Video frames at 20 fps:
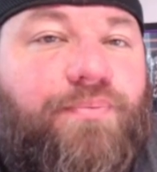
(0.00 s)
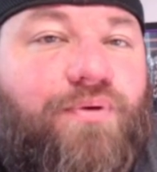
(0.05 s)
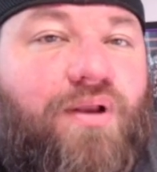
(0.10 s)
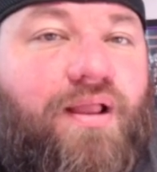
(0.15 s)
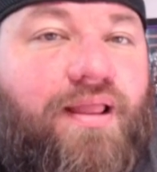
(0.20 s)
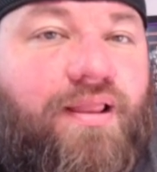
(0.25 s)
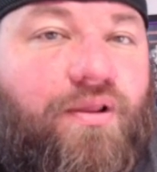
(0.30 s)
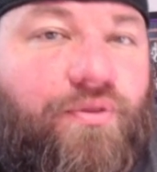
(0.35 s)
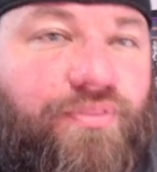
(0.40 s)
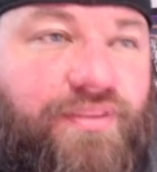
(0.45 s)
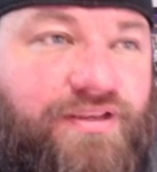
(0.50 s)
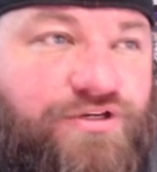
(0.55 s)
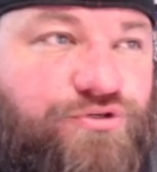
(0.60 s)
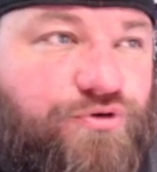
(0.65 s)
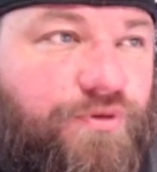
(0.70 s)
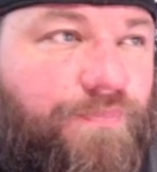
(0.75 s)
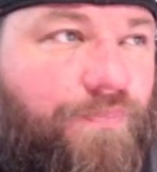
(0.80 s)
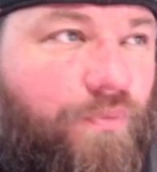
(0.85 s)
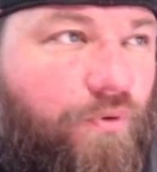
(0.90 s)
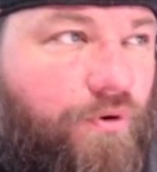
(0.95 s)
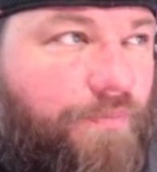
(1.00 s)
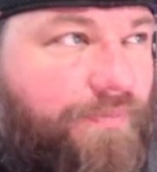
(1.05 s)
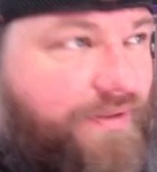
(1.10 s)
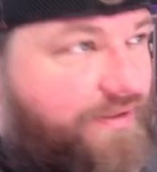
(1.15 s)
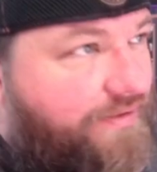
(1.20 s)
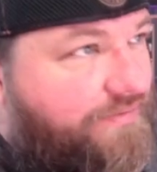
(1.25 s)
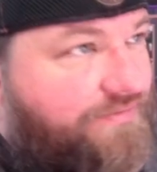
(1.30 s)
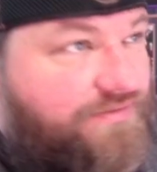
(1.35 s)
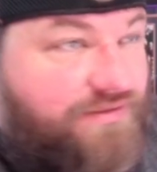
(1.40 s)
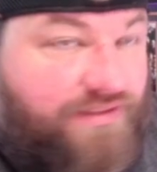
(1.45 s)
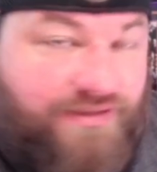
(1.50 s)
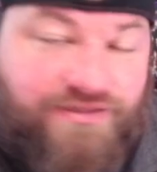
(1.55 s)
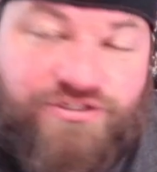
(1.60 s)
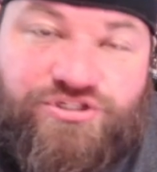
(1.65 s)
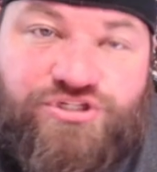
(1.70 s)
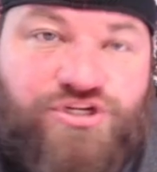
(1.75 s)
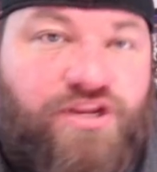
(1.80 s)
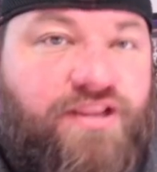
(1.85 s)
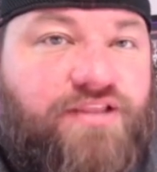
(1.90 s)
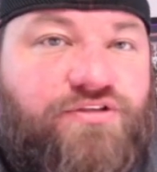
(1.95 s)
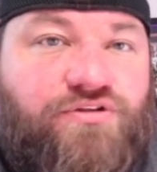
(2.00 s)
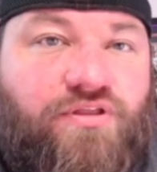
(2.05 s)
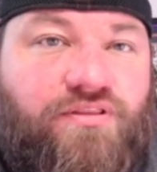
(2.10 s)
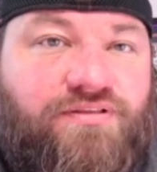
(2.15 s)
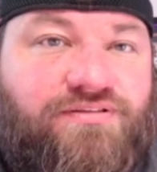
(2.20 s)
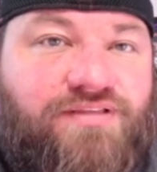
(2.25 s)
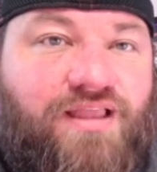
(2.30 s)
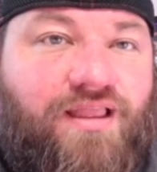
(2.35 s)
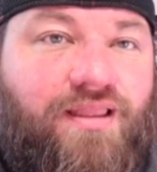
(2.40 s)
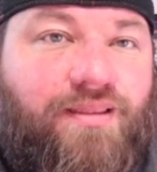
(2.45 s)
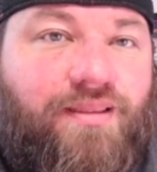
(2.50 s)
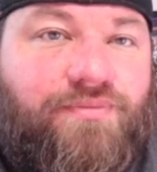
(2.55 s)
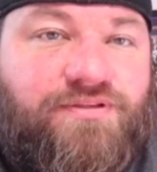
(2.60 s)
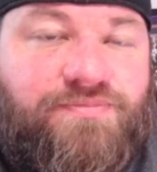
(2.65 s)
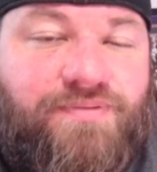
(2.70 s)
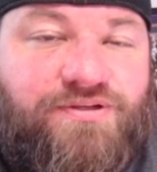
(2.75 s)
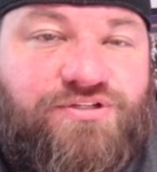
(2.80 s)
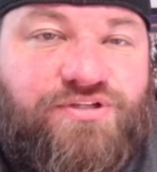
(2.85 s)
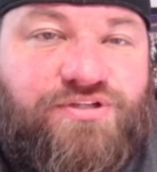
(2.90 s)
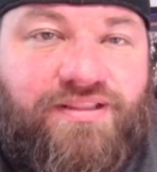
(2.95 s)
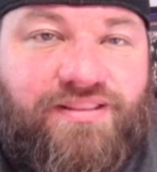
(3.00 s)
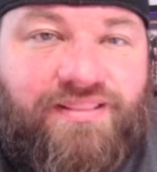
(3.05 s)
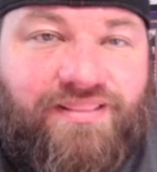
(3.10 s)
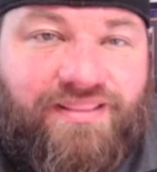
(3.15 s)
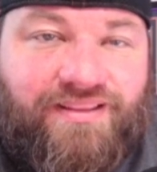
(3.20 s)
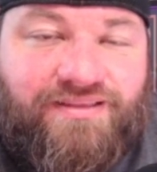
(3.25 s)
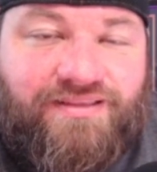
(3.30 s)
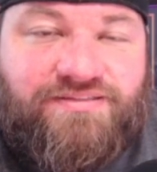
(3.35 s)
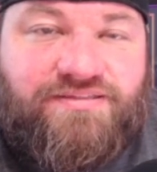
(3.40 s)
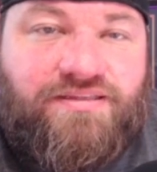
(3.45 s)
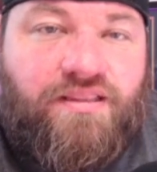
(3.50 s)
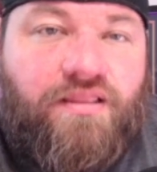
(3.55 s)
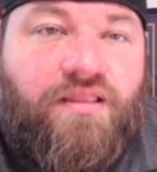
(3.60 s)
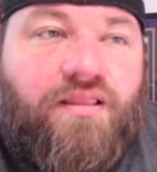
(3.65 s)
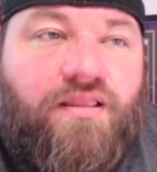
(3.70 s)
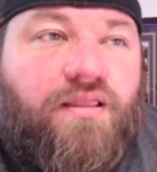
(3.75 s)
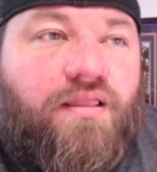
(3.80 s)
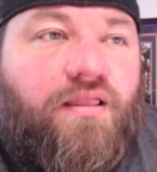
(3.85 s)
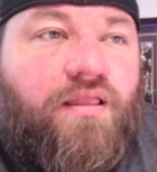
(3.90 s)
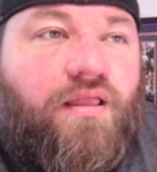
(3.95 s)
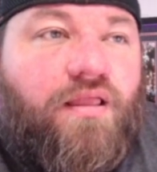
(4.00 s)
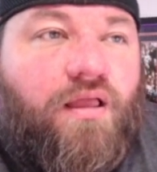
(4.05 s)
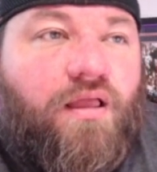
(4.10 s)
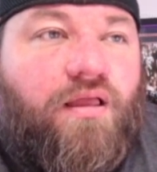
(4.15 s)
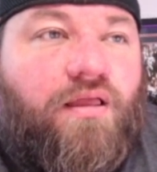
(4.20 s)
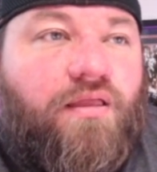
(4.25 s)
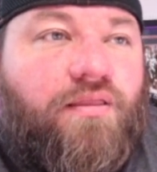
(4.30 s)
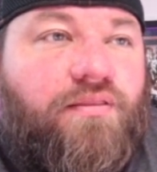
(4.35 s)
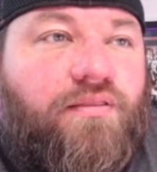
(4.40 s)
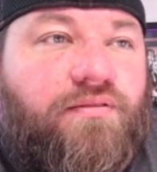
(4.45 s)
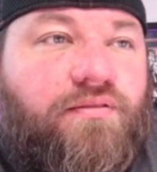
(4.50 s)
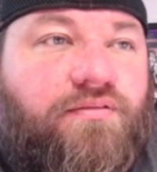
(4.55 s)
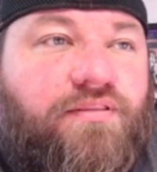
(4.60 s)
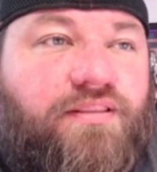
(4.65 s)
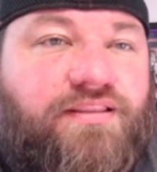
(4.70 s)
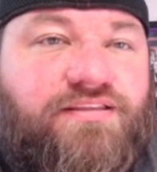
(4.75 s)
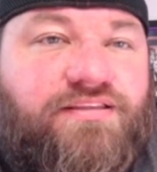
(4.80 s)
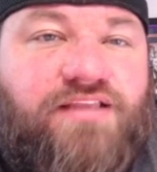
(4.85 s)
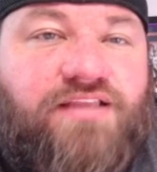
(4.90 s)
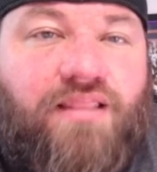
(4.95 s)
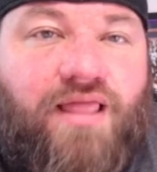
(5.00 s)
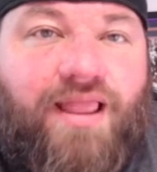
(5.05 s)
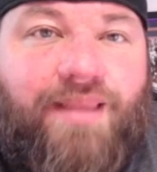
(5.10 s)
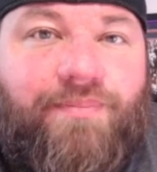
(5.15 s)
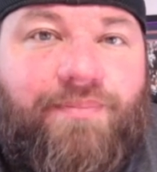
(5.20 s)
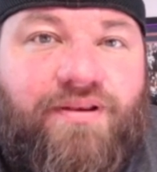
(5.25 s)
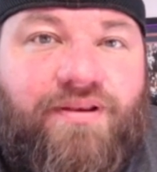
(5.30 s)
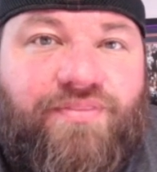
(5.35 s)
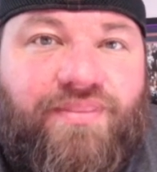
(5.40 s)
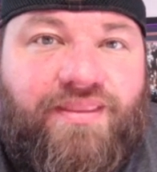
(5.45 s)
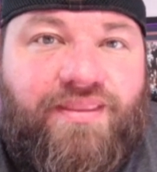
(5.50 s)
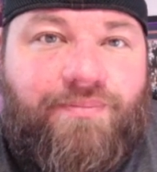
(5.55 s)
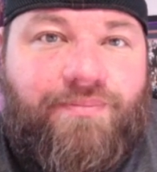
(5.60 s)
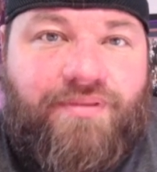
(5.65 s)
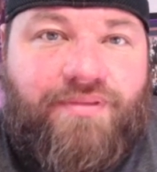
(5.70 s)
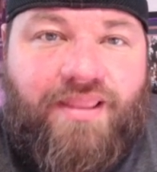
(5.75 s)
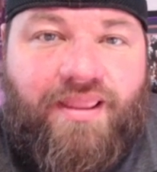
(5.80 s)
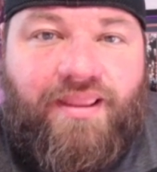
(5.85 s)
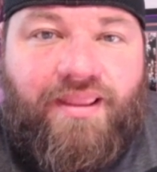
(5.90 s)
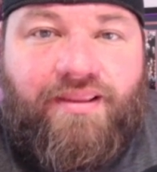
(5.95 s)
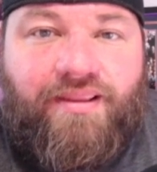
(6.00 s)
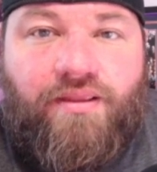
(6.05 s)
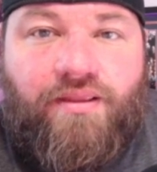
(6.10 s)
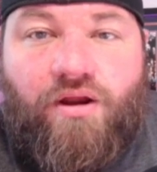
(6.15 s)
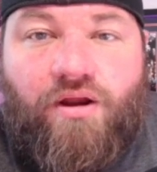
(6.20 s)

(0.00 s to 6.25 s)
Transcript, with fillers: your eye on the injury report because things change all the time, especially in this uh, this climate of the N B A.